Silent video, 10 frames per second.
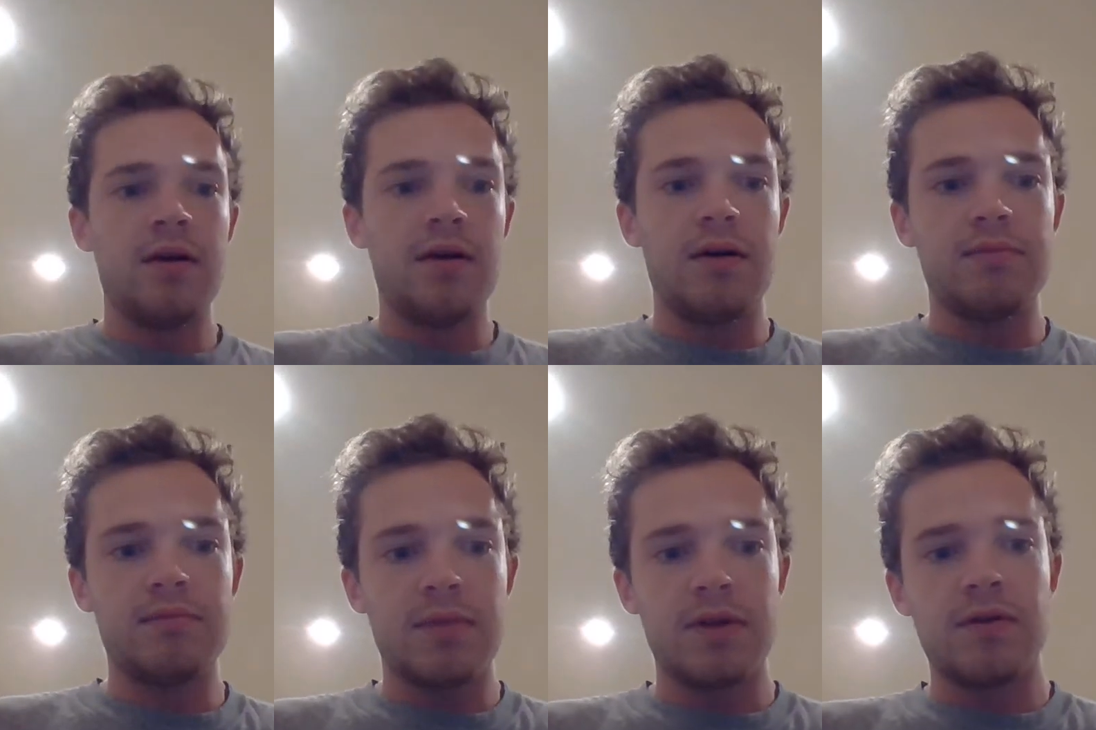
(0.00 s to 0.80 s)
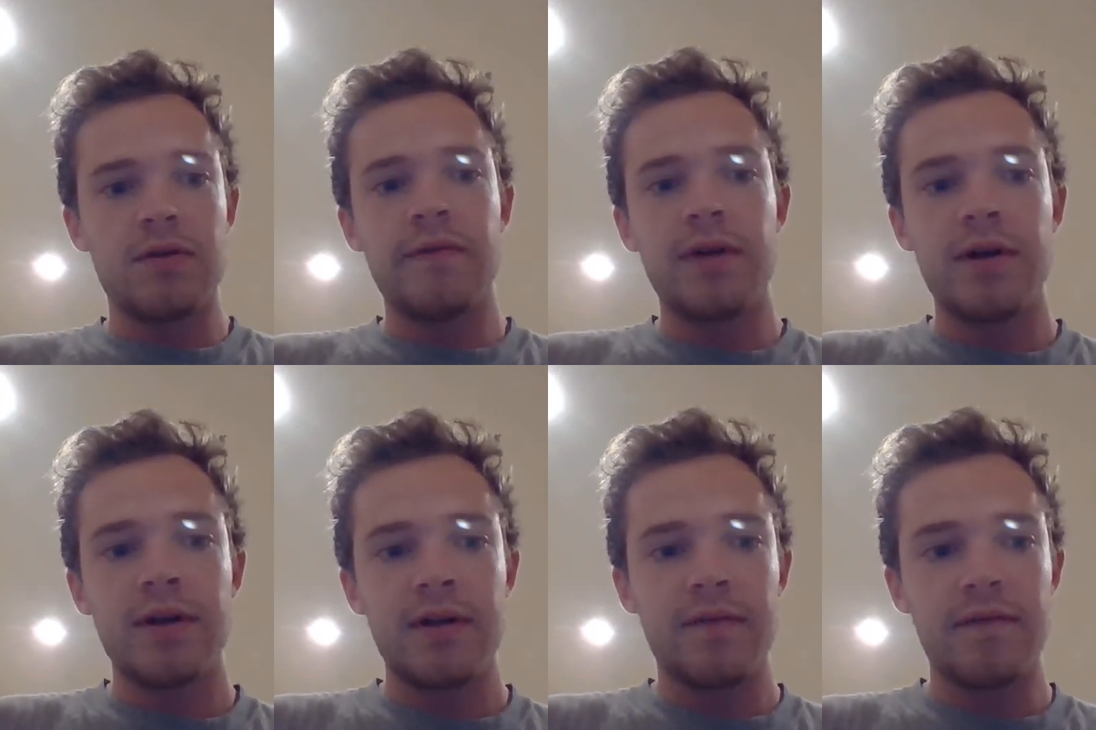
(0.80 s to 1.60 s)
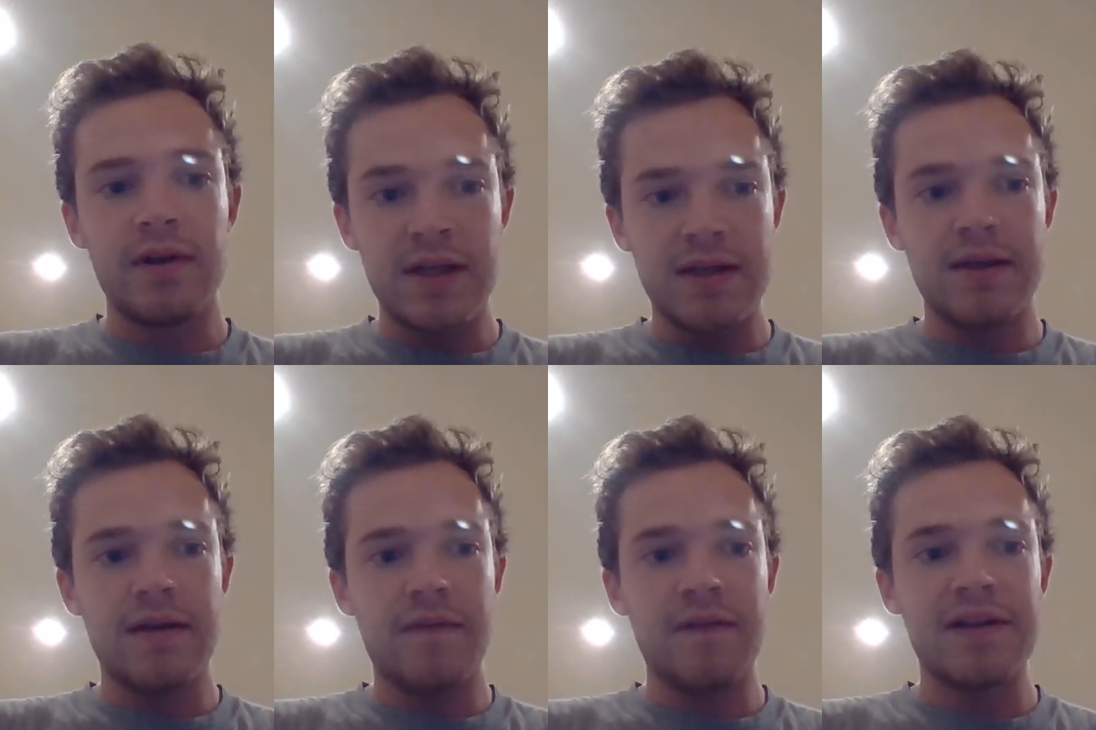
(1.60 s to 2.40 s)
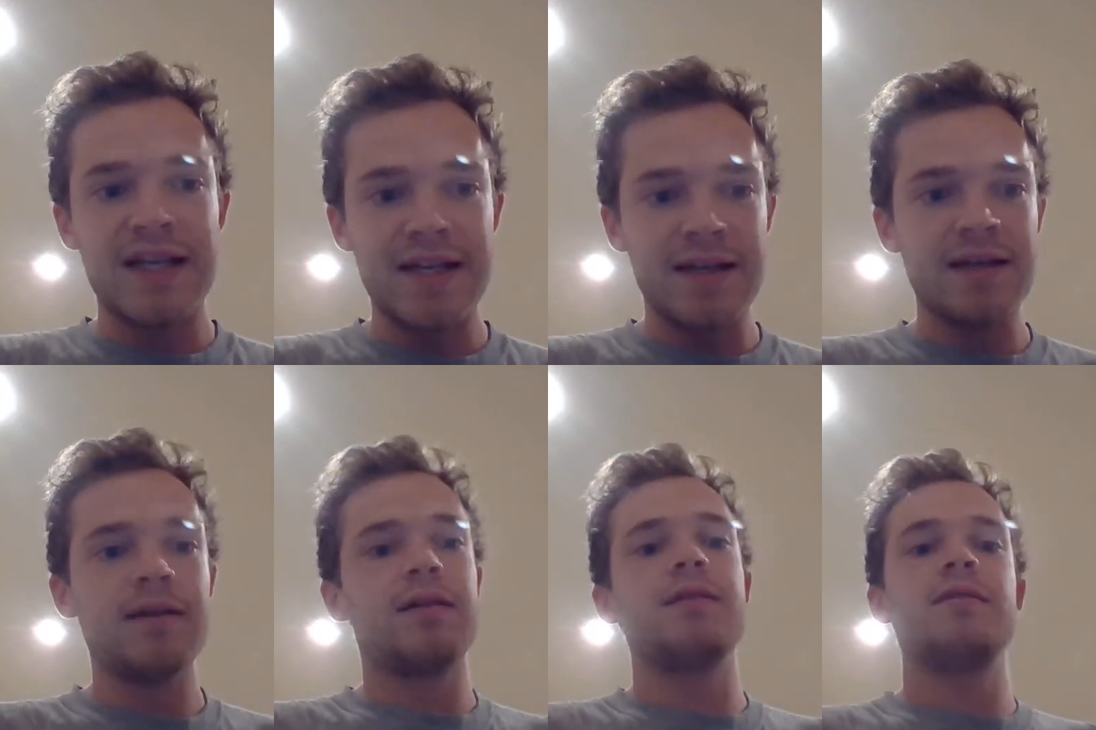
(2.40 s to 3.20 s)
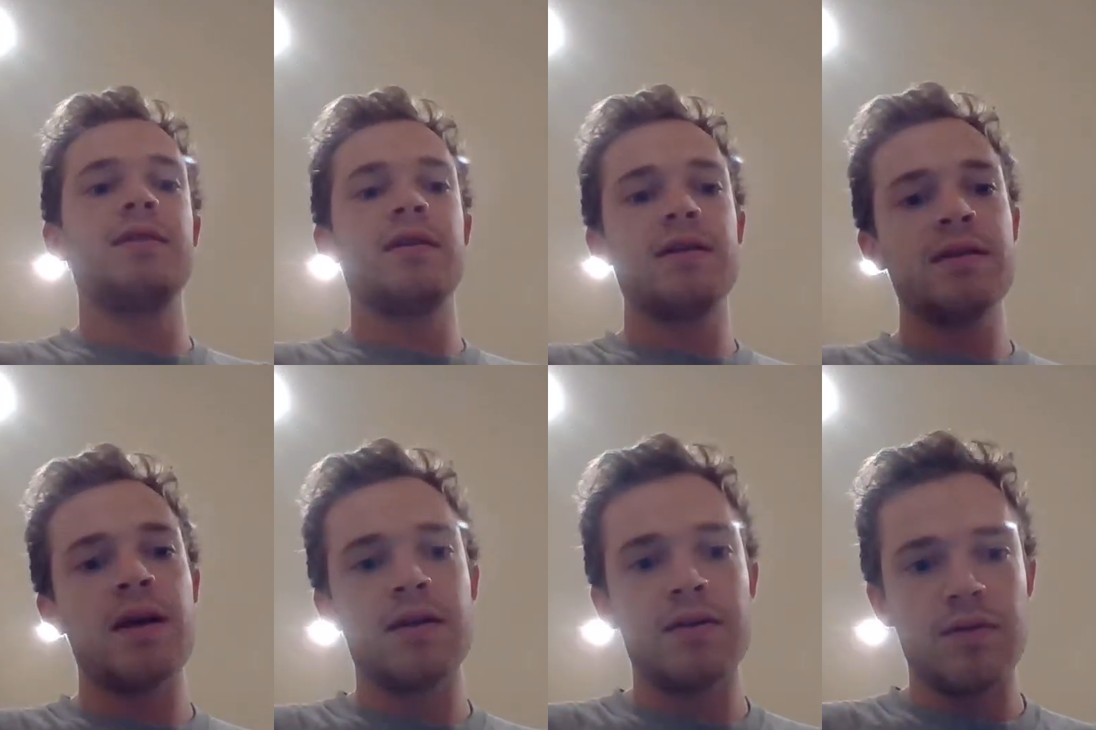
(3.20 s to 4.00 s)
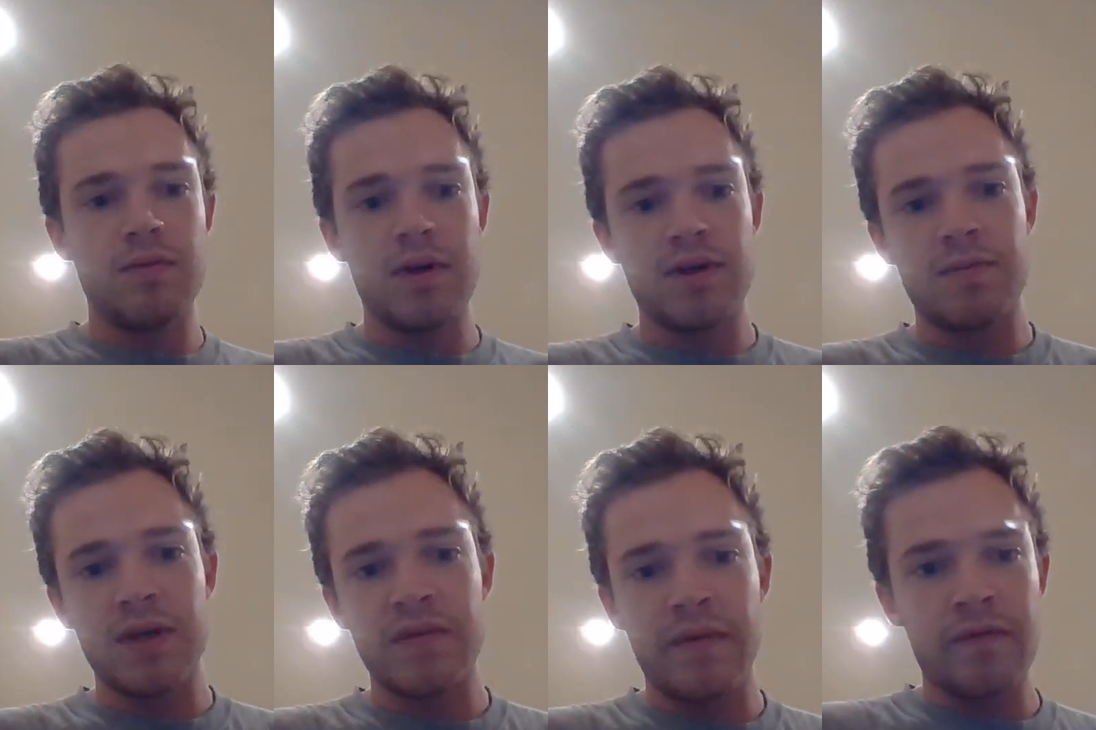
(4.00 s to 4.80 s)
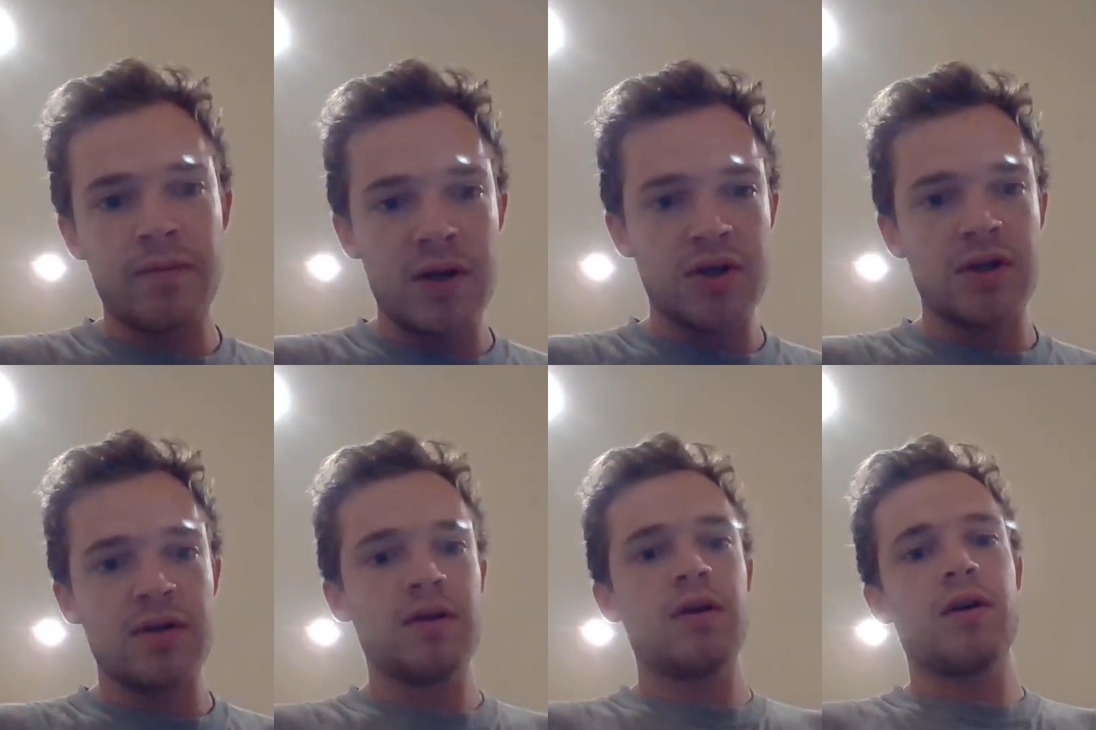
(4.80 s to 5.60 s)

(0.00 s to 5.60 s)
Internal validity is the extent to which a piece of information